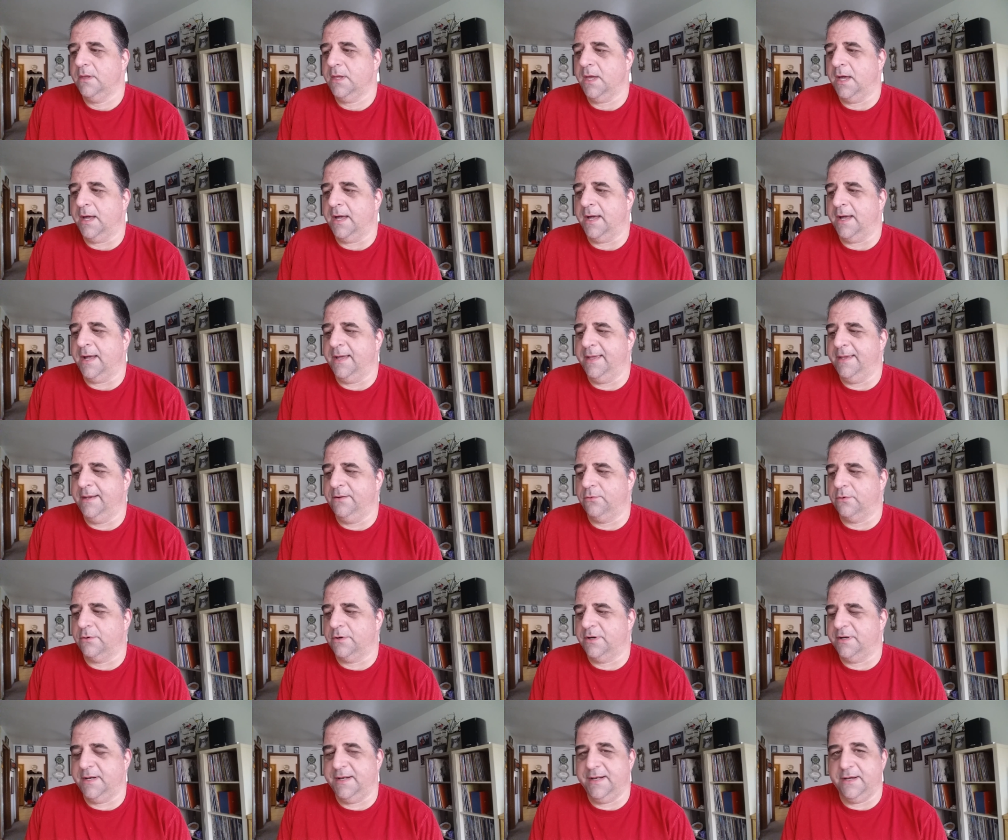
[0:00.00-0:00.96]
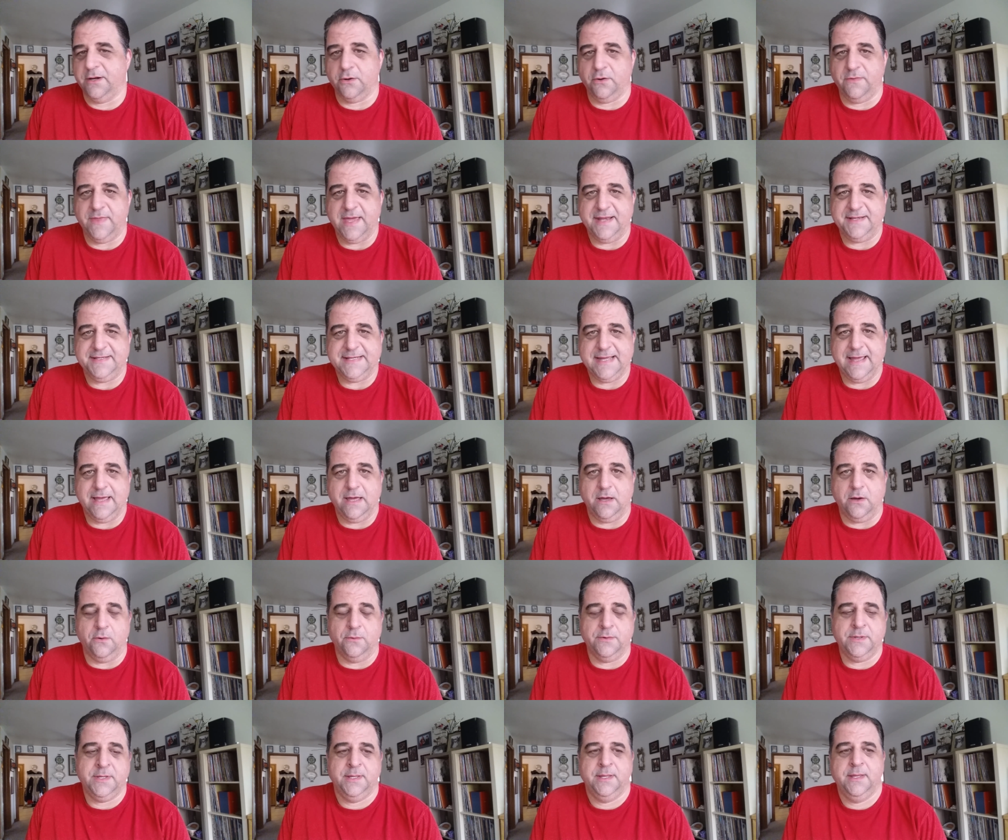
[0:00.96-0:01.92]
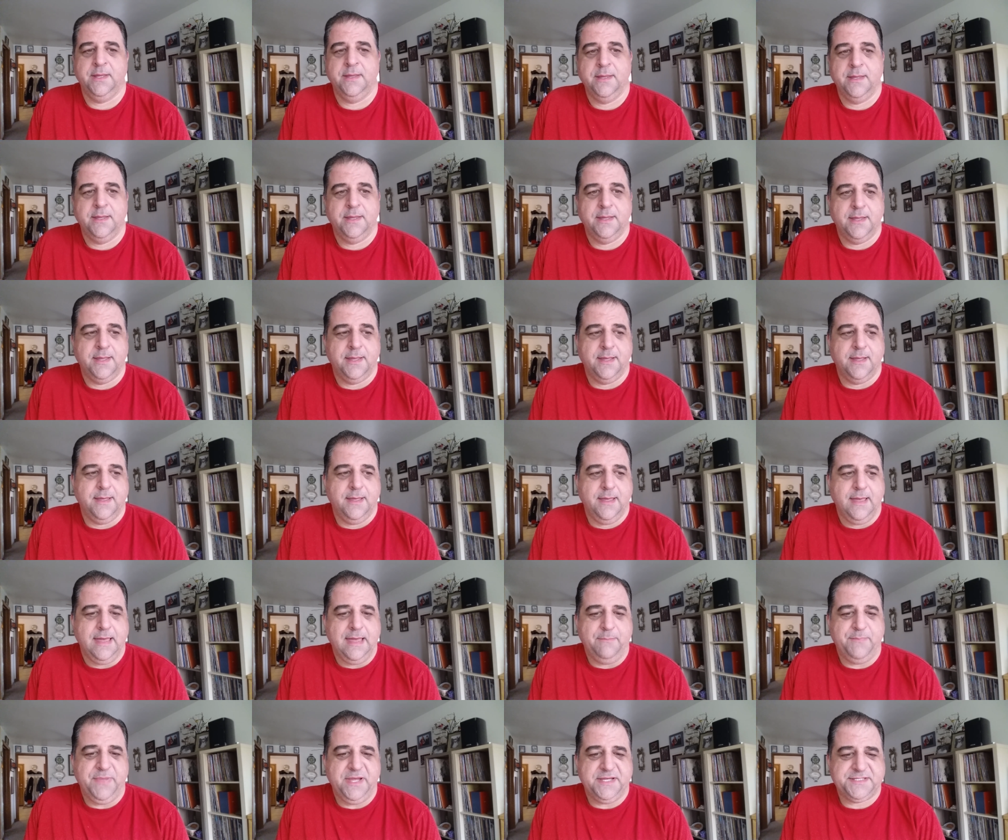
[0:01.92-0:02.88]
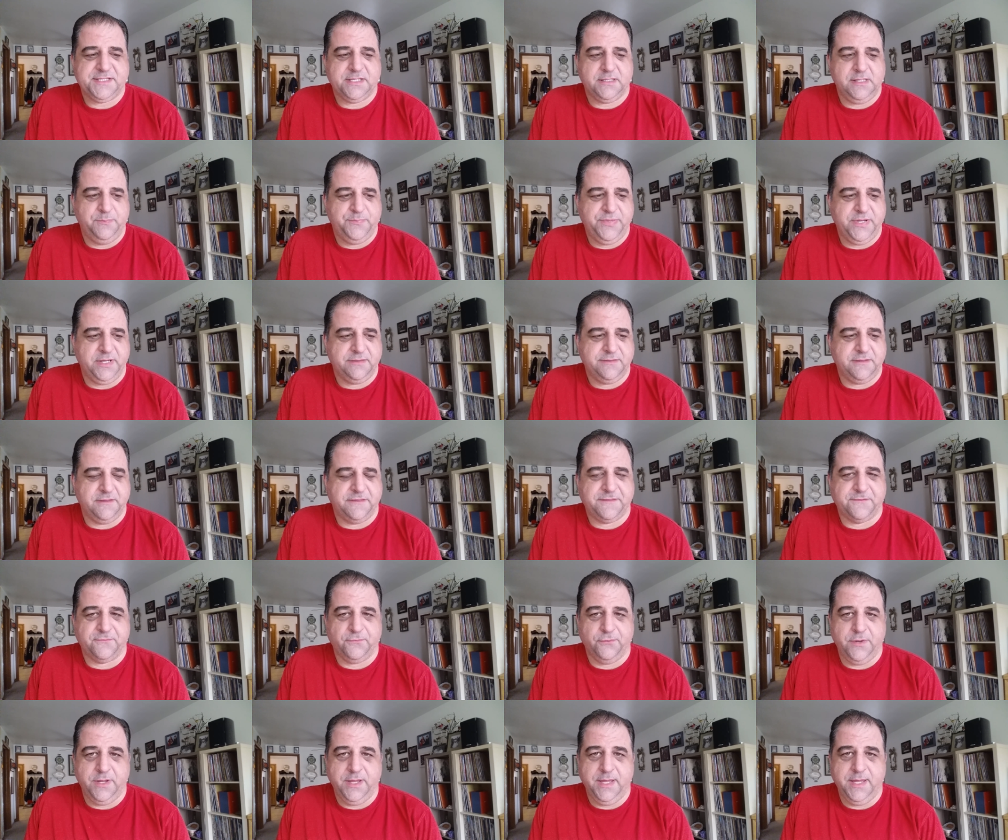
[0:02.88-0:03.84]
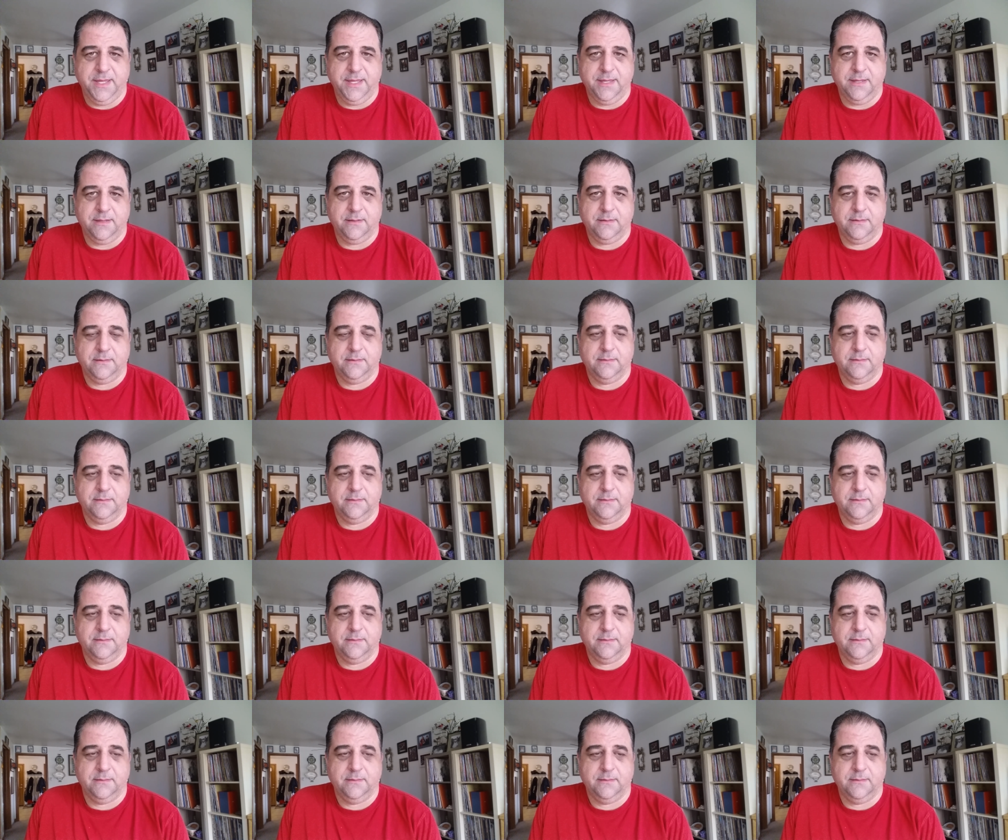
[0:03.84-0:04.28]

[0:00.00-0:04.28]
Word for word: Uh, in order to narrow that down, I basically picked the three